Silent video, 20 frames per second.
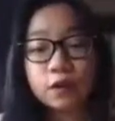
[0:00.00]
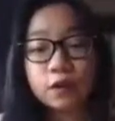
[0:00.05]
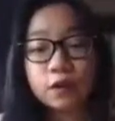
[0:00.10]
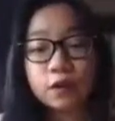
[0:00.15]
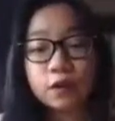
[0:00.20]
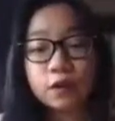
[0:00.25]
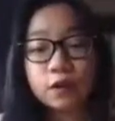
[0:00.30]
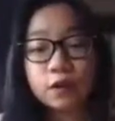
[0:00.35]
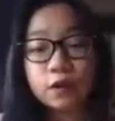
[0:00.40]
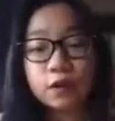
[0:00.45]

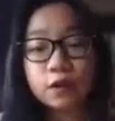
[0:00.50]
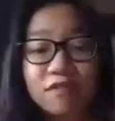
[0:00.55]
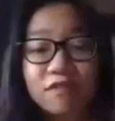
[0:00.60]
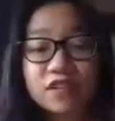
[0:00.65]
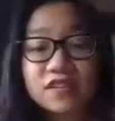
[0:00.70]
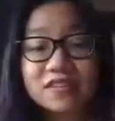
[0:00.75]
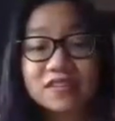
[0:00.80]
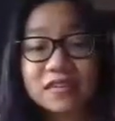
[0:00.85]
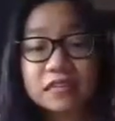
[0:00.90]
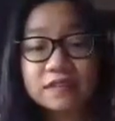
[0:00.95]

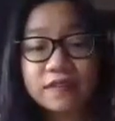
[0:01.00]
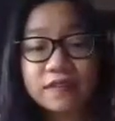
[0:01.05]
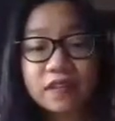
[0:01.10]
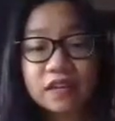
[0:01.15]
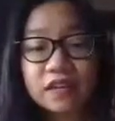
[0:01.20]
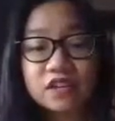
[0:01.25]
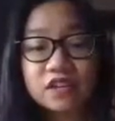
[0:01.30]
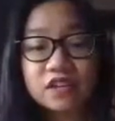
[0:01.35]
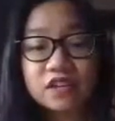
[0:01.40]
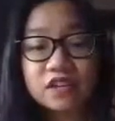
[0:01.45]
After successful
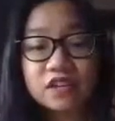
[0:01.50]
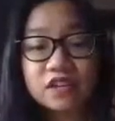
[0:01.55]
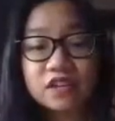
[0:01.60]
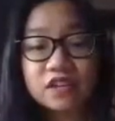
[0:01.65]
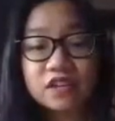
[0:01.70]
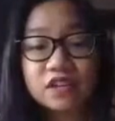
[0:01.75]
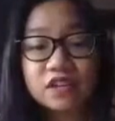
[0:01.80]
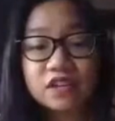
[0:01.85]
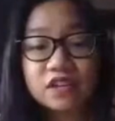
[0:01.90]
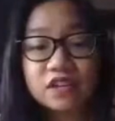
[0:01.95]
extraction,